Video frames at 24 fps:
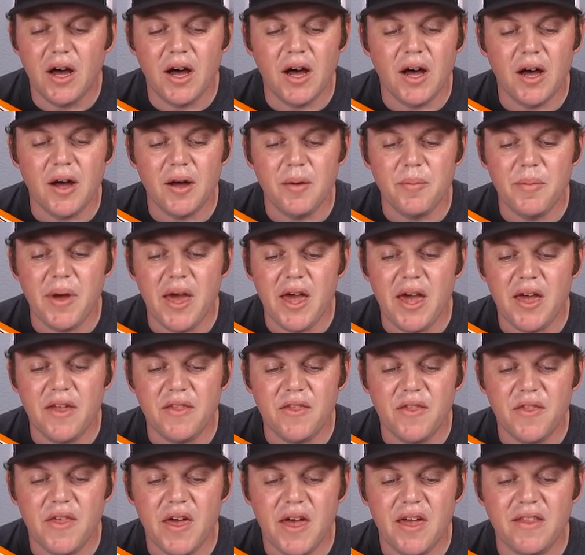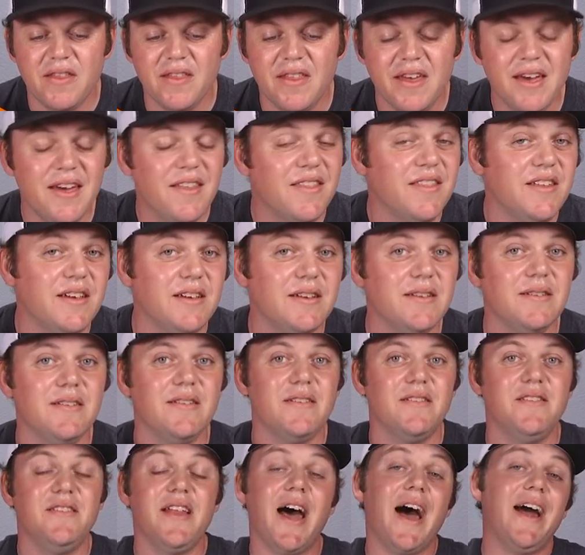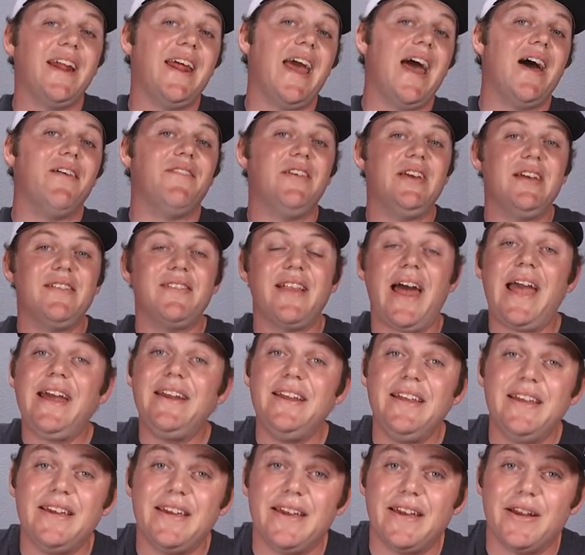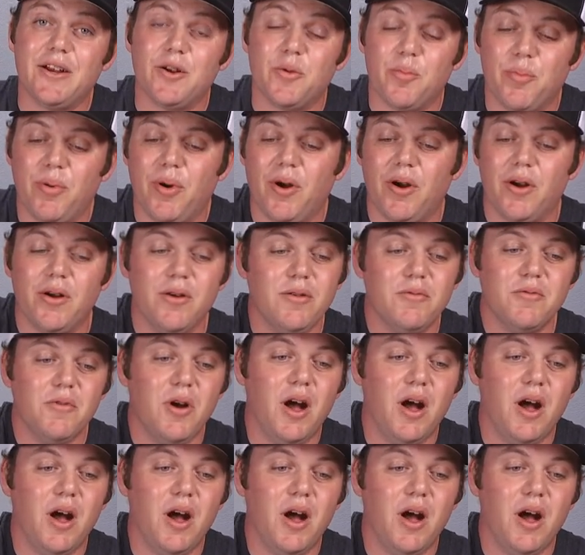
Um, and then the not having landing gear part